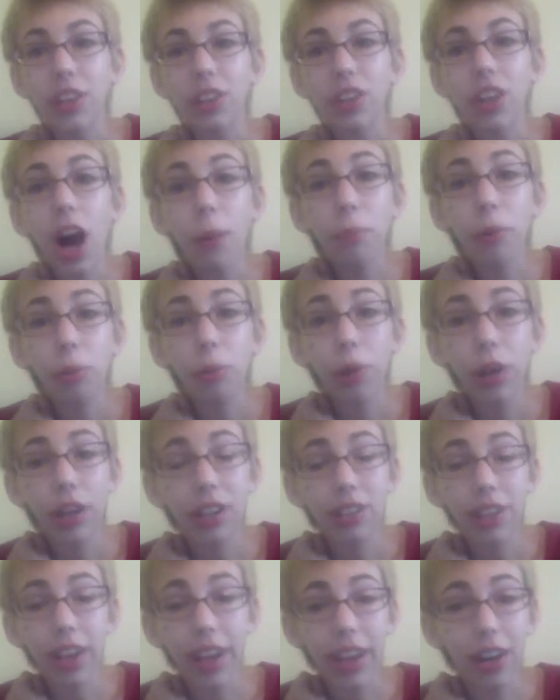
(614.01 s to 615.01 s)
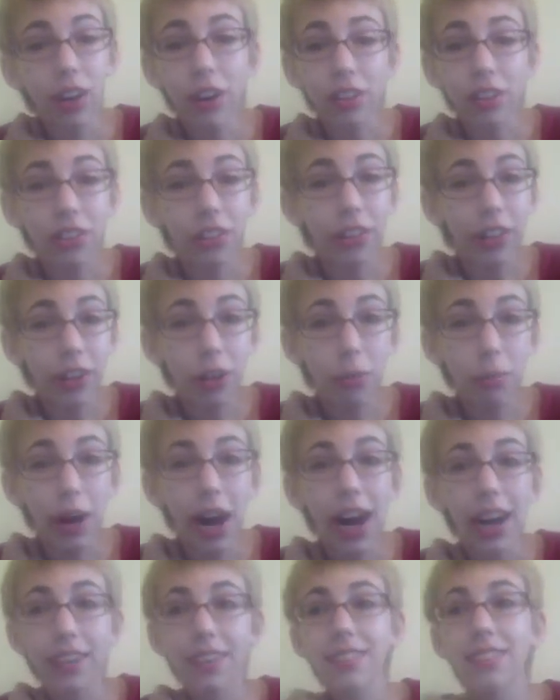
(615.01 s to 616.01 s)
in a Tupperware container as a litter
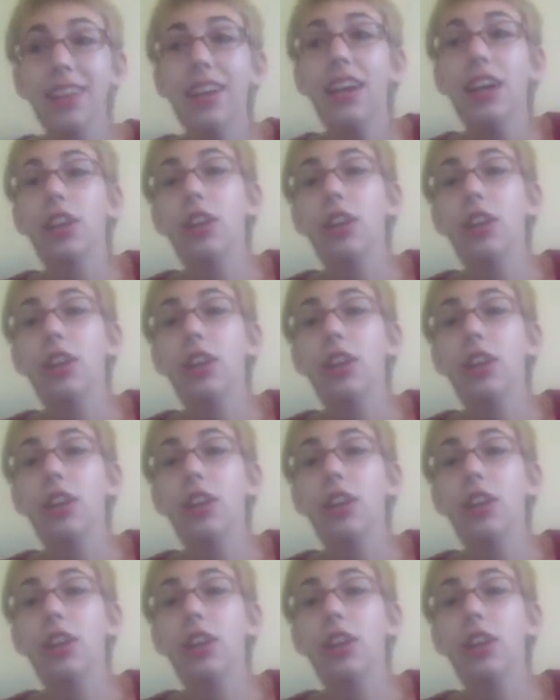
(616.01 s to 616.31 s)
box,